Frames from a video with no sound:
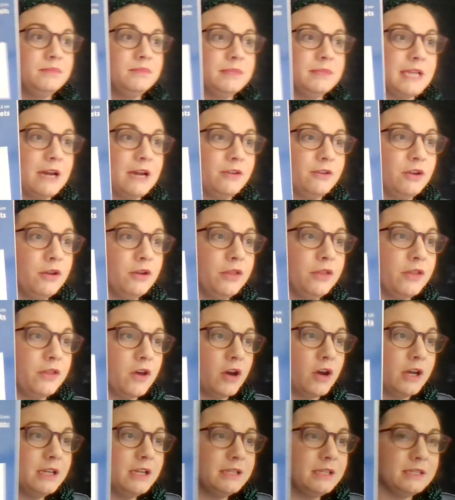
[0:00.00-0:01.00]
down your
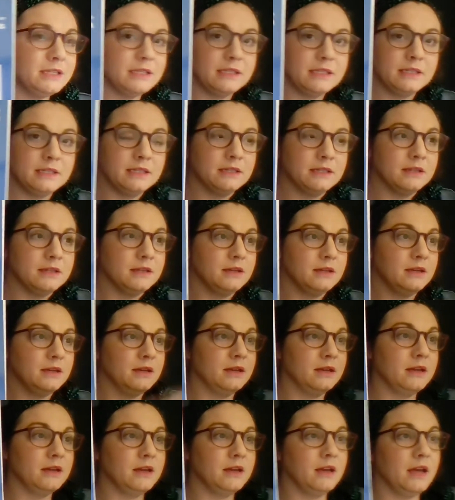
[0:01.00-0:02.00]
thoughts
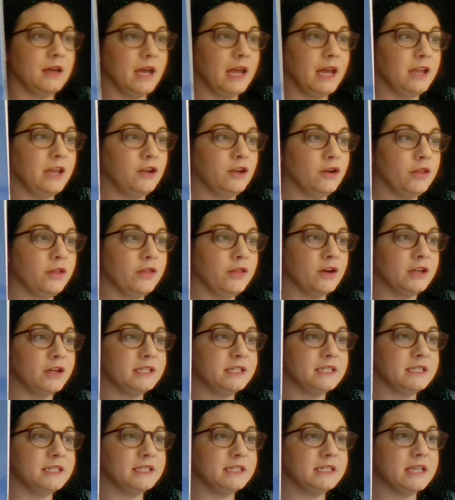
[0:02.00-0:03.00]
and your thoughts
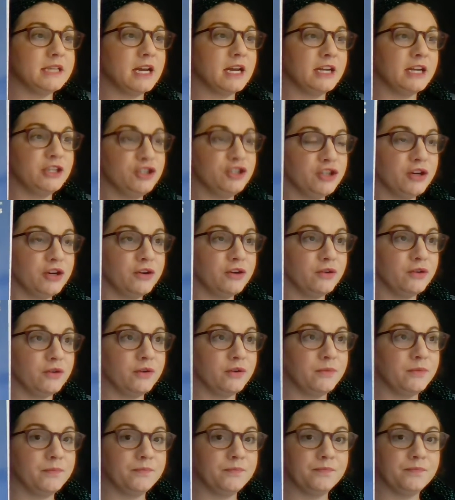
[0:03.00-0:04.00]
and design
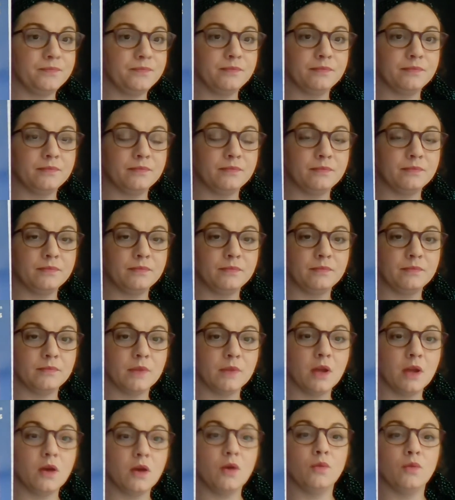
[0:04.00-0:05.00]
journal.
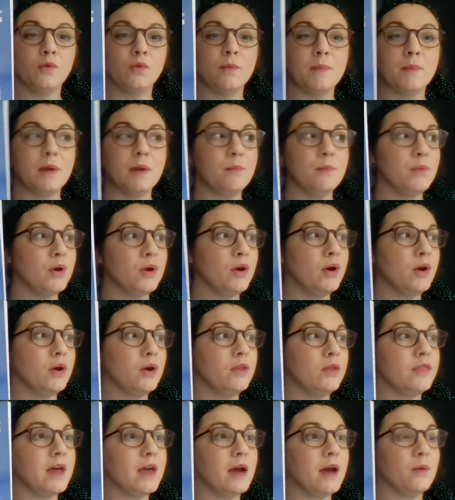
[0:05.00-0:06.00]
Remember
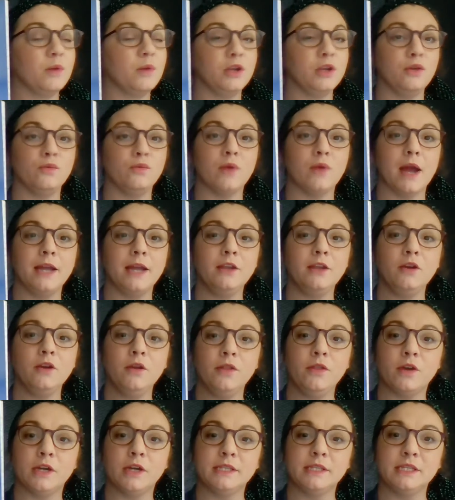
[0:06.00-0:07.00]
that when you write in your
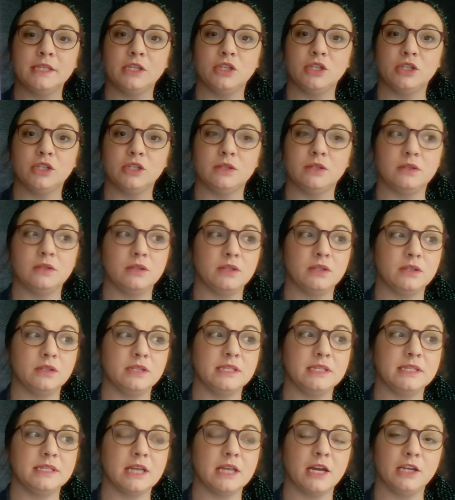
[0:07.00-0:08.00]
thoughts and
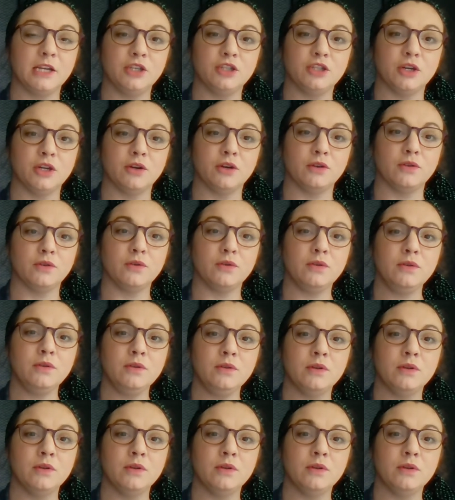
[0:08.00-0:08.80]
design journal,